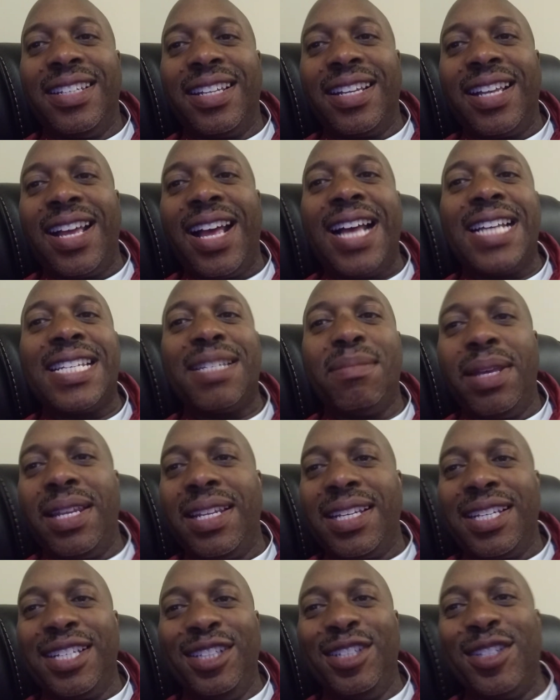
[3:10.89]

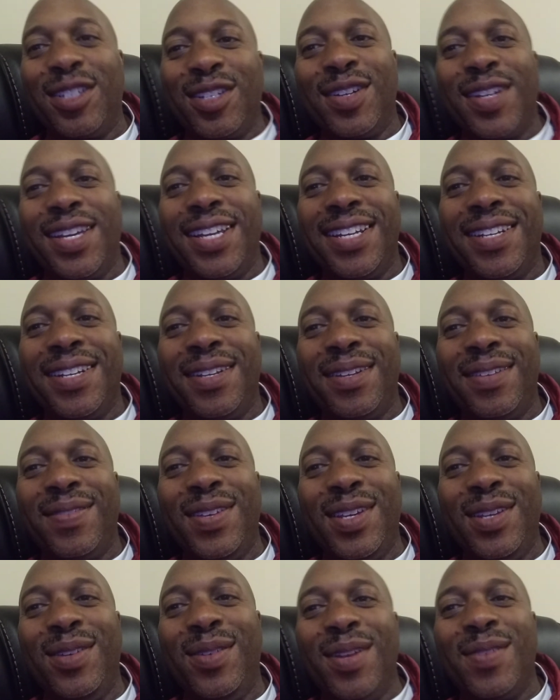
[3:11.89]
cosmetic look, okay? If
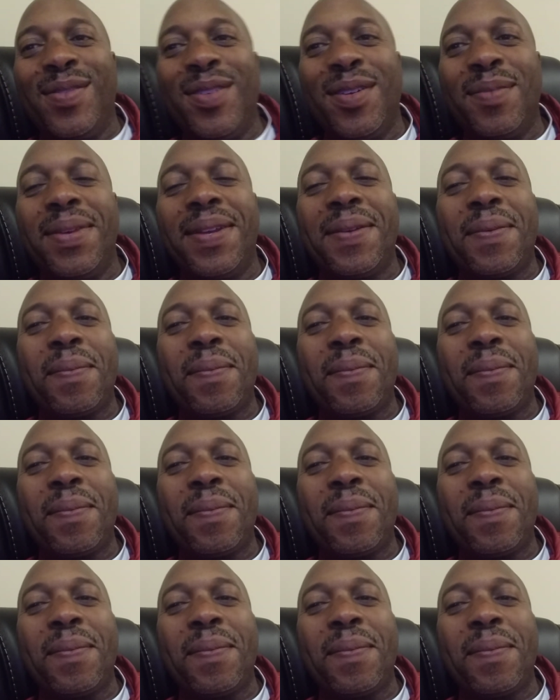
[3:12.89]
you can do that for me.